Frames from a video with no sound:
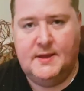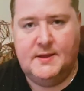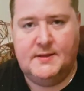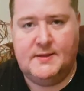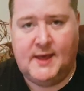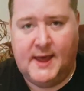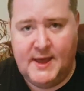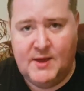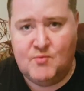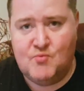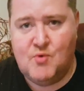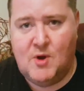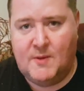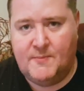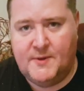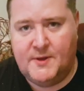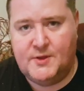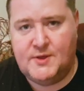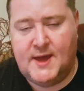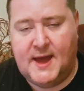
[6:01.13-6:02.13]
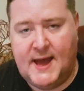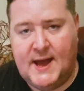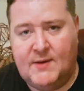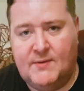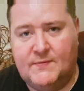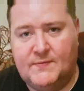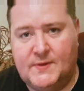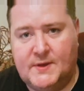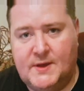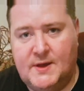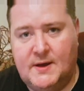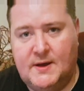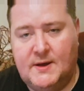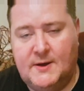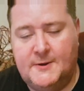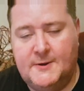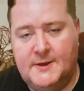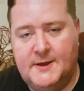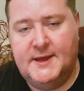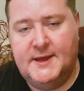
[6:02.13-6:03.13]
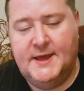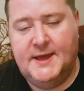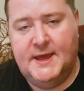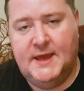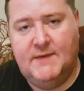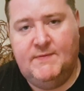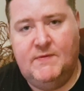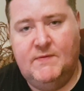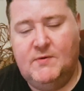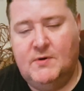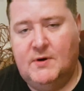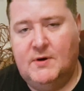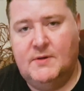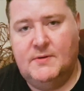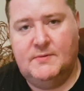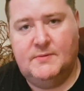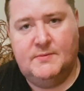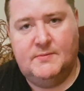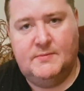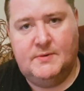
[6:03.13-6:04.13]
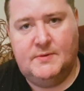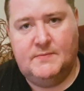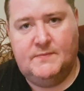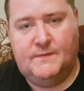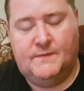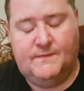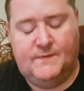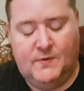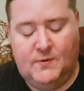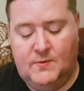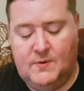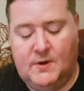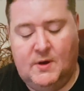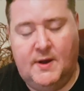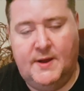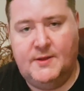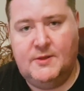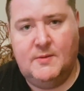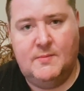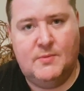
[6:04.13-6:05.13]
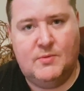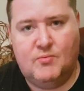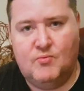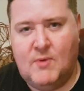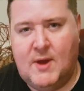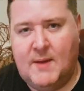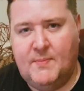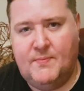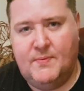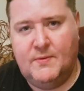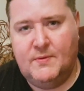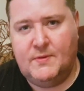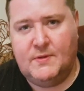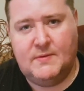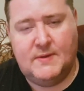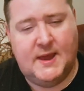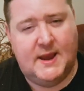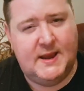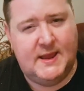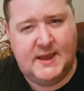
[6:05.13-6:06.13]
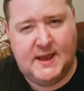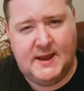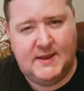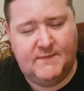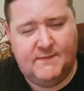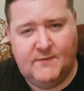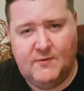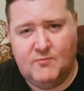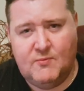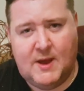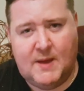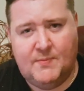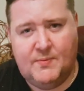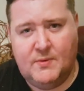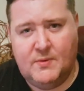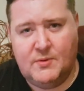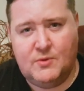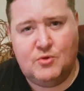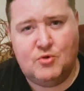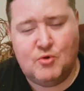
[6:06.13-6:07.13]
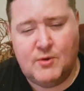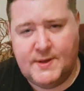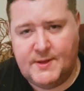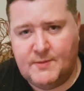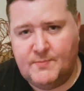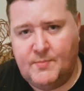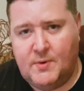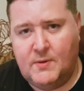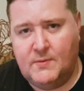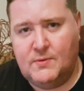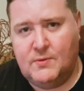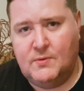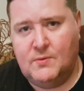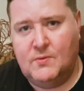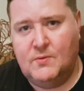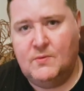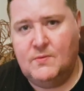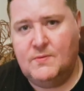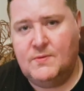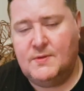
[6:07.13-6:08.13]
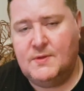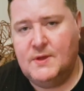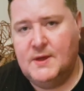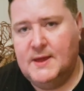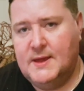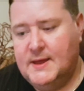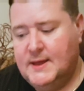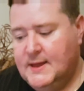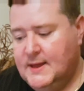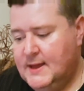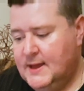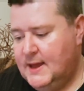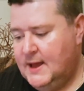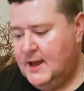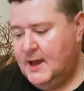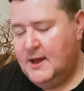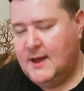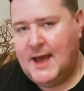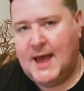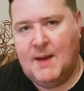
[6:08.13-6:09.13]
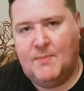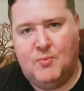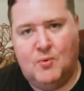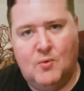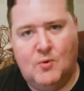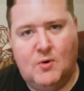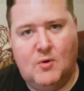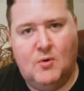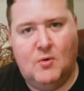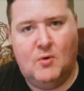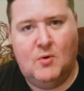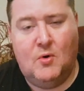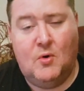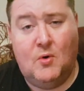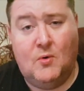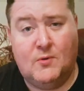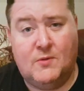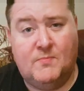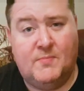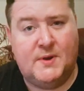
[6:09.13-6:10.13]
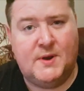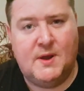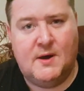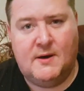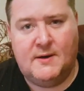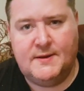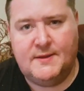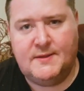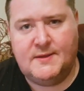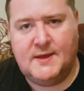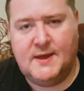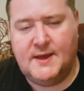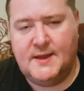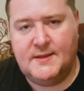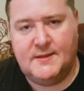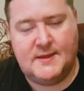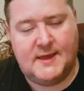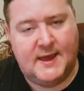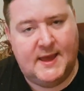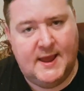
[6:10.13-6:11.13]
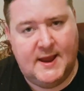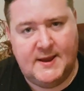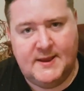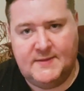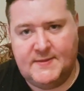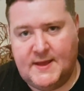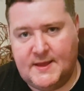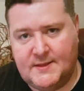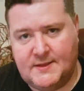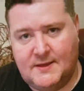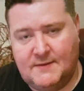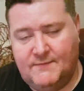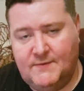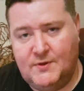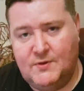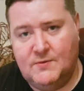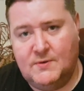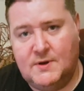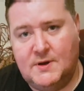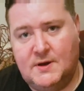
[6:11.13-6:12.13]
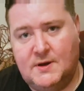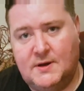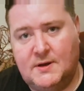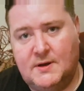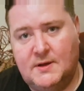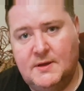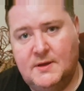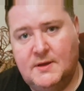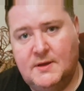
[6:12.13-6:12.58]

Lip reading: Take rubbish out of the car. If you've got food items, wrappers, any food wrappers, drinks bottles, apple cores, banana skins, any of that stuff in your car,